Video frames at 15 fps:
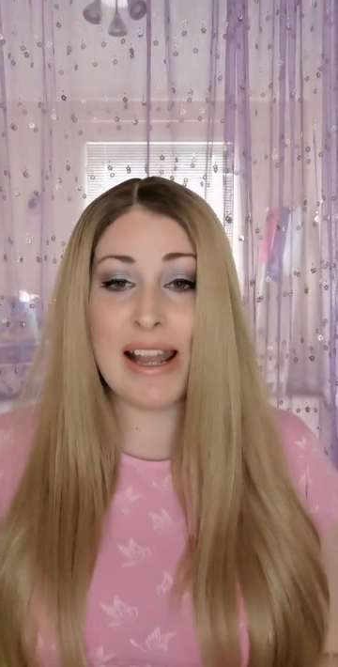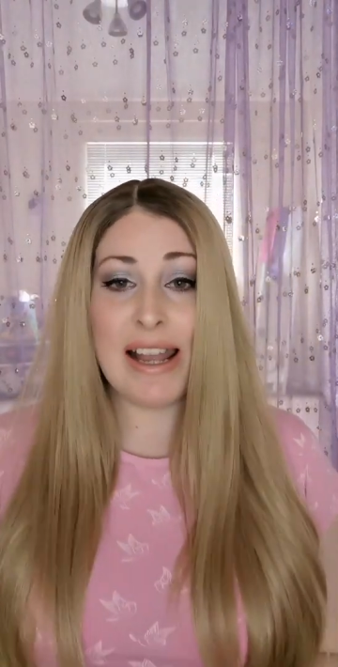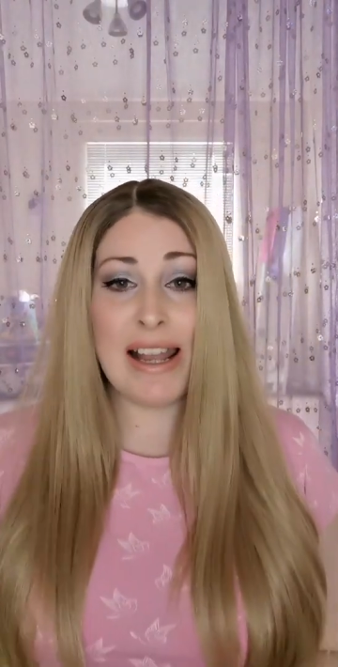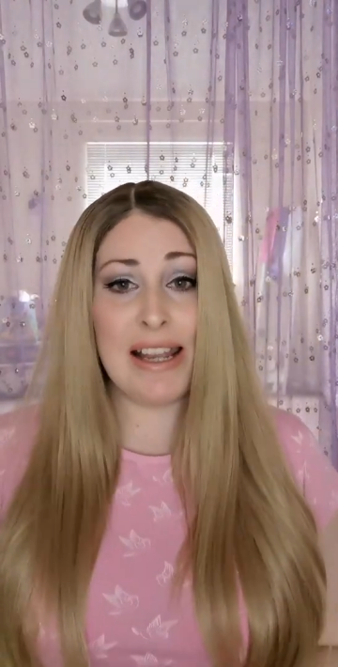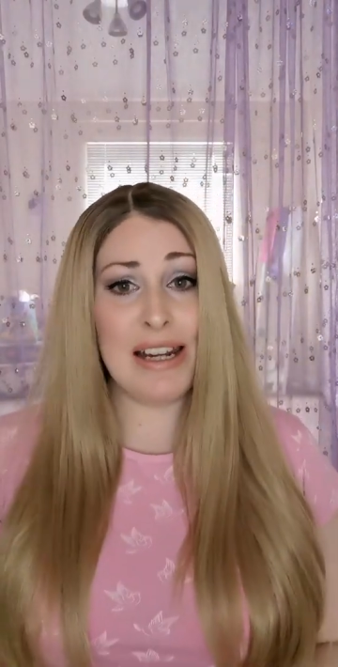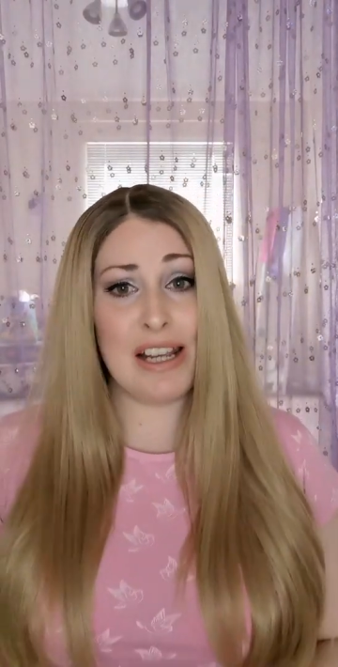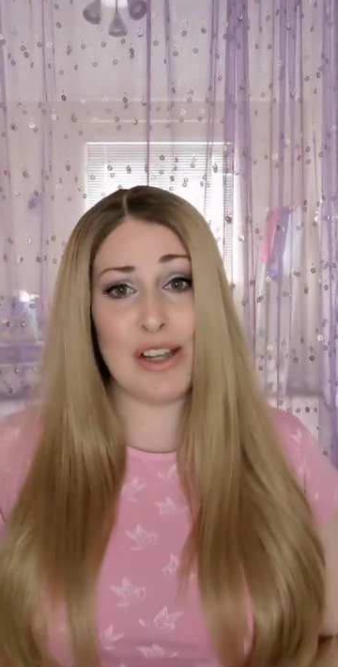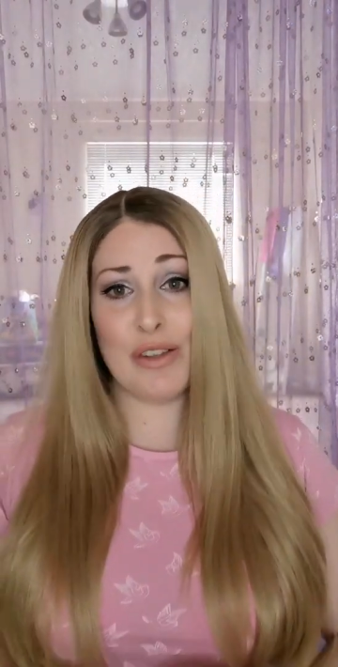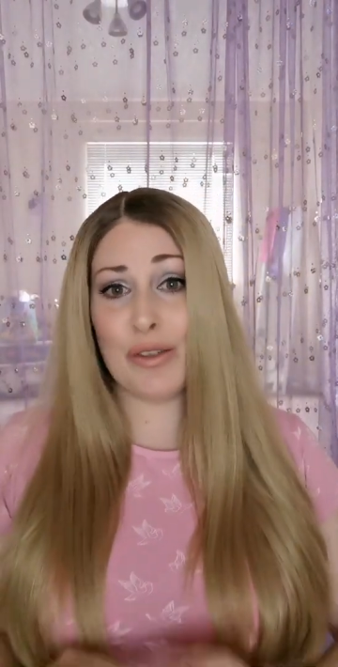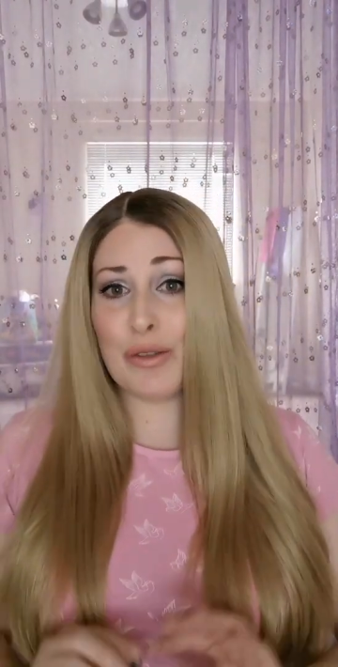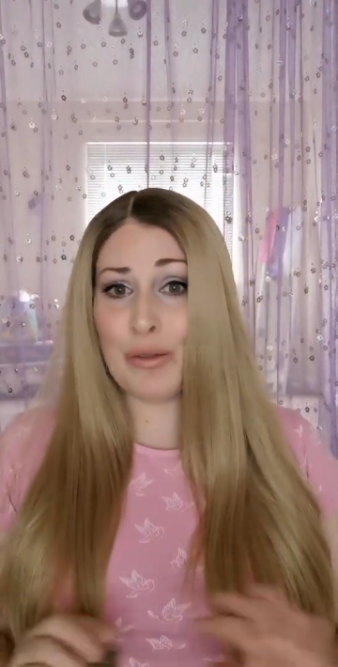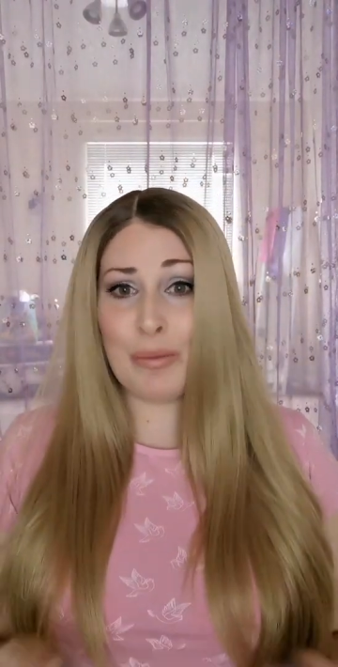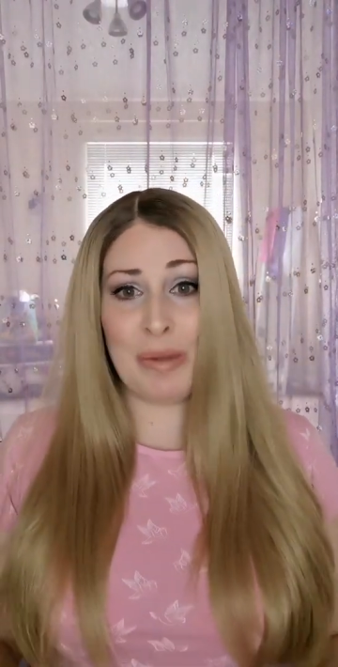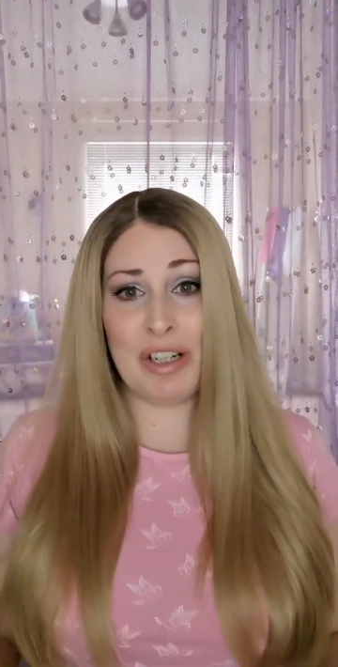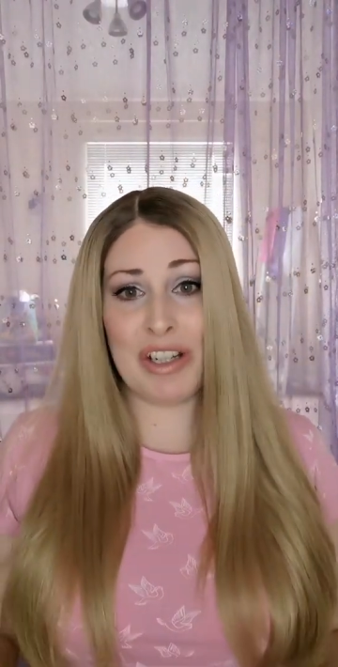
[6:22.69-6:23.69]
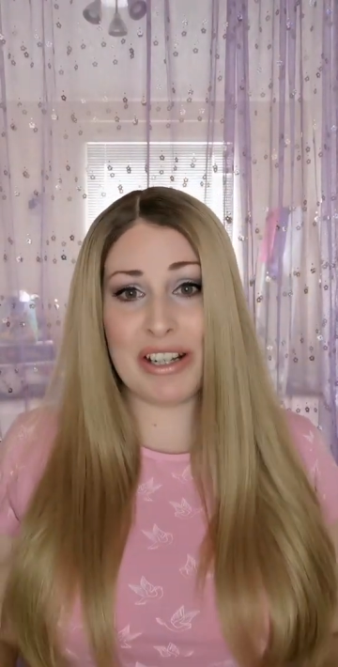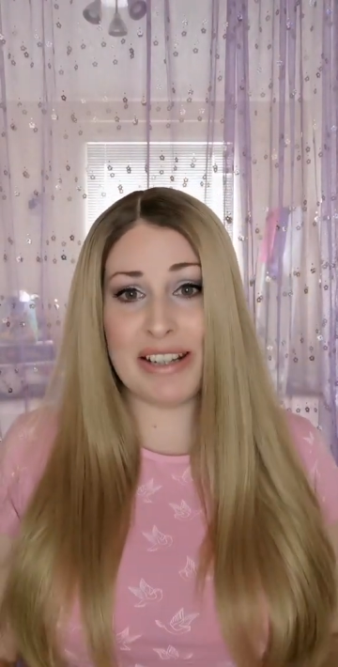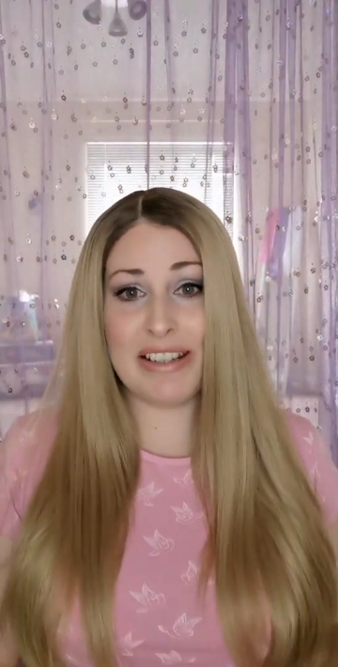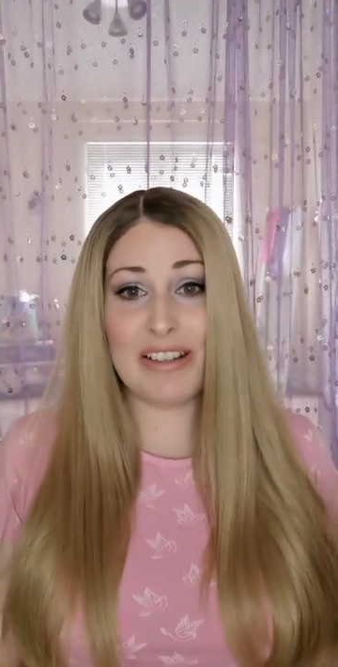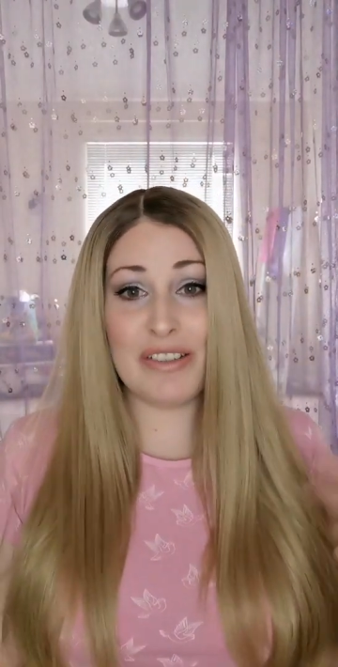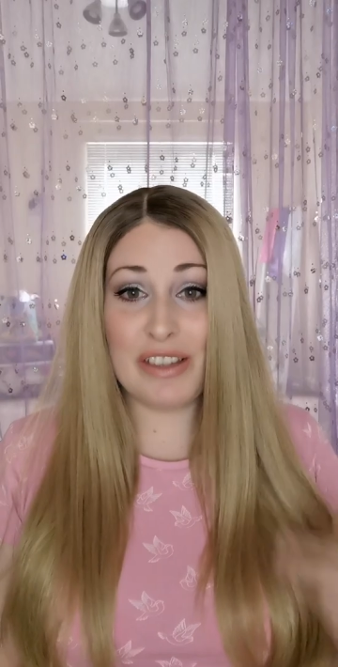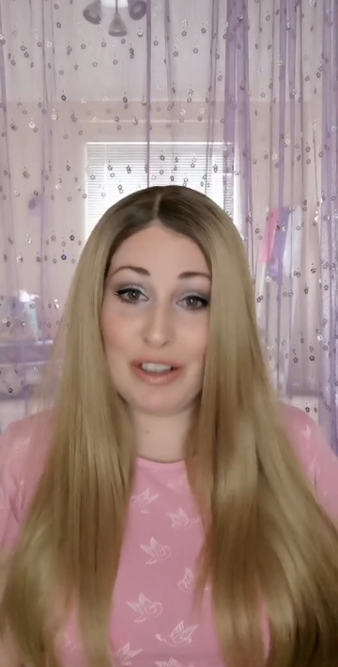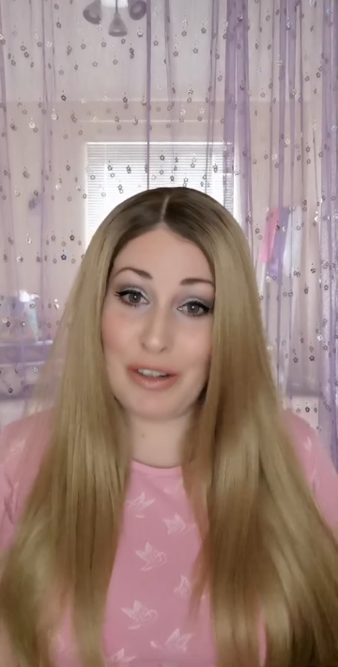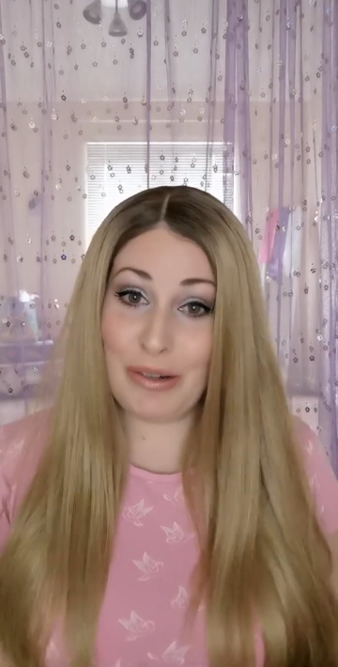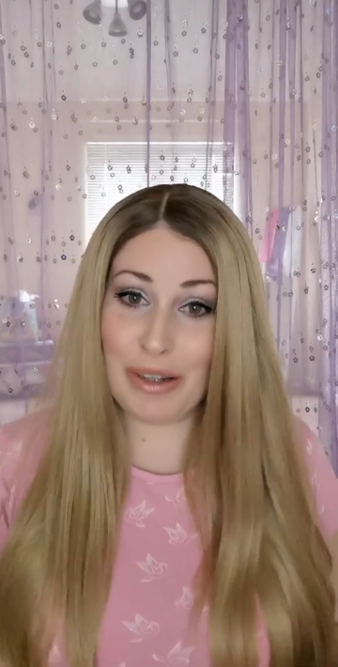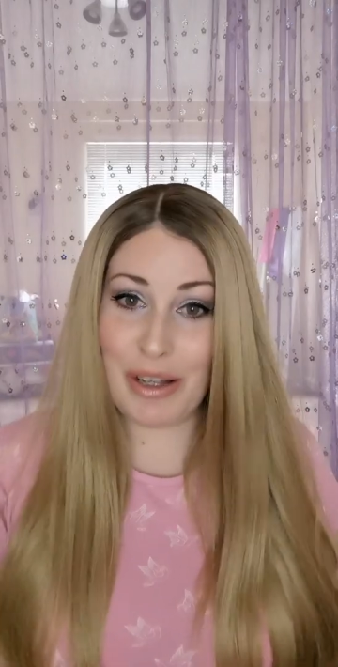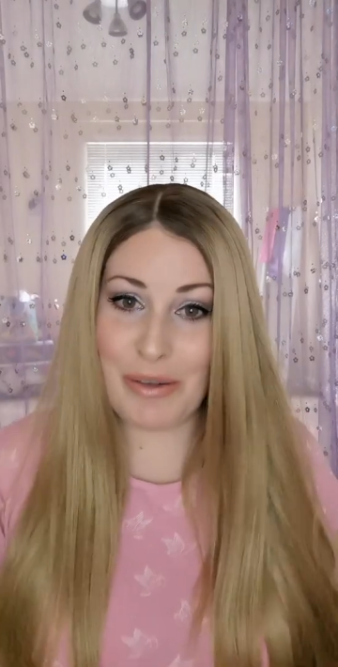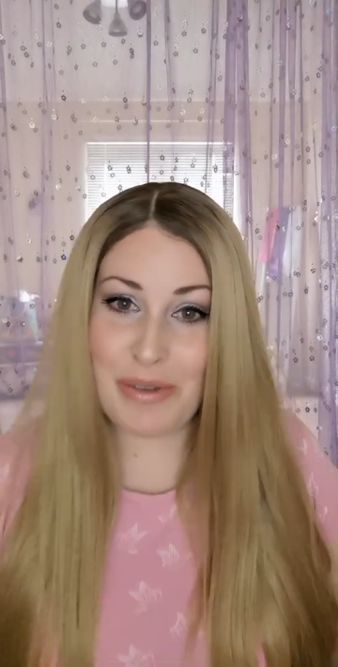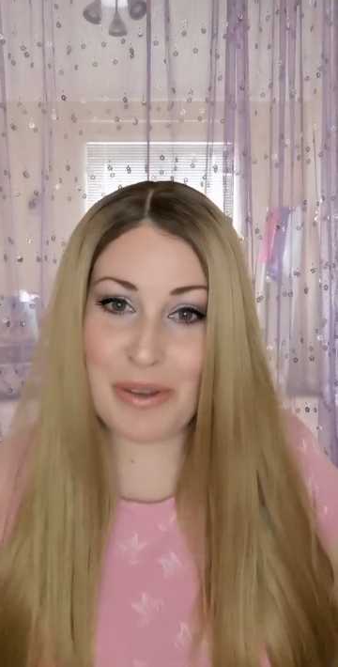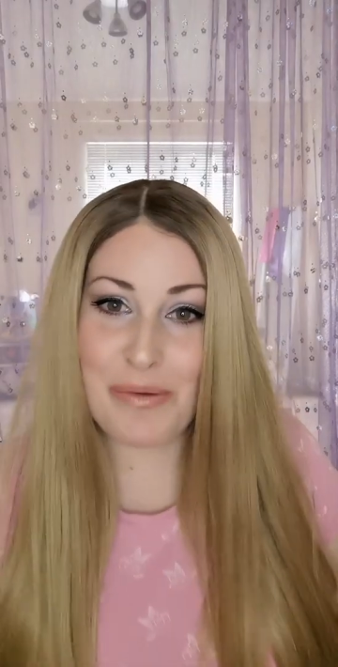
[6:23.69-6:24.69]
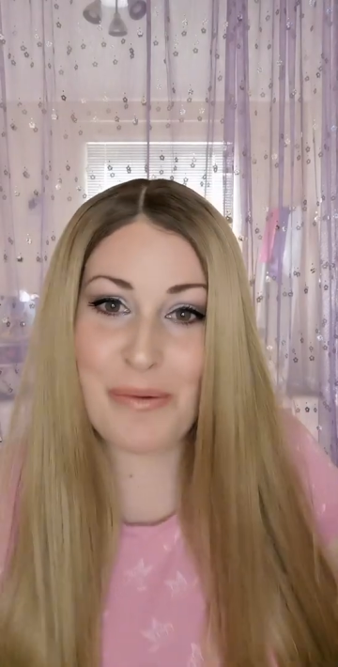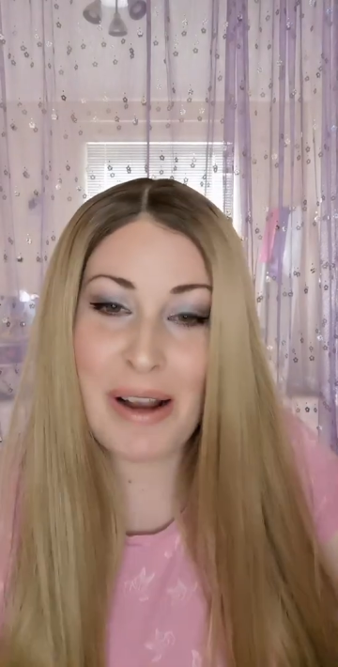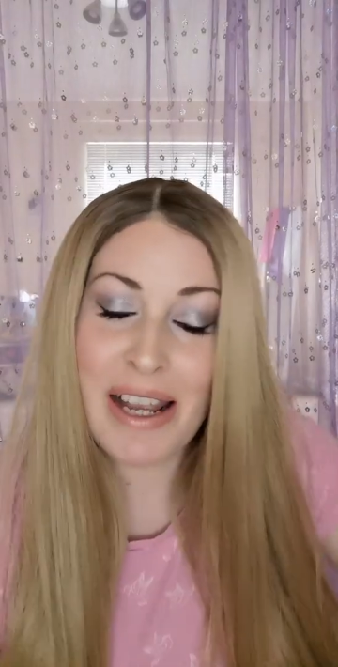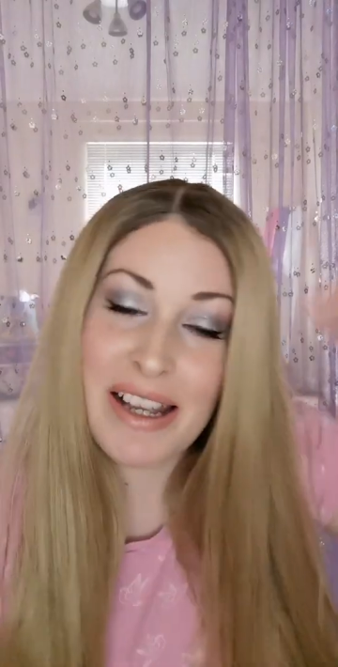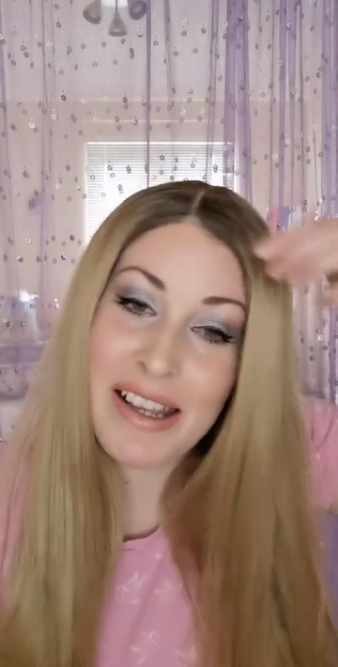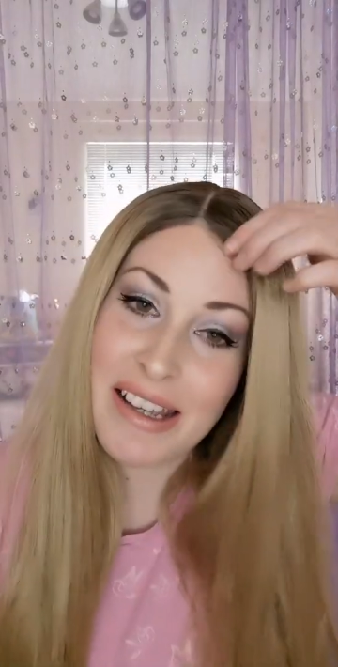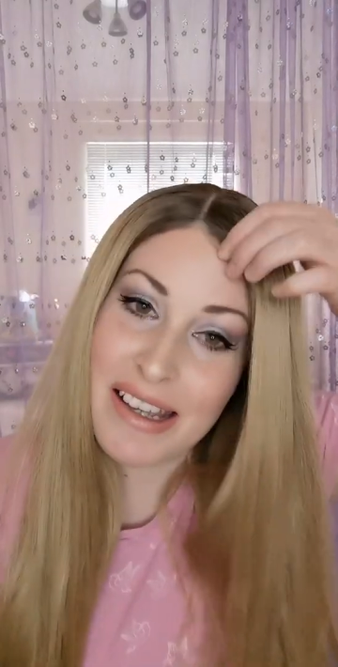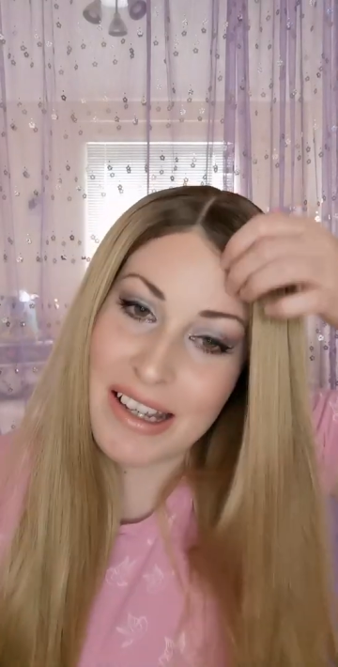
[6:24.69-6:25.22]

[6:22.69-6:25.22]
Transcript: it is so much easier than doing it with a wig.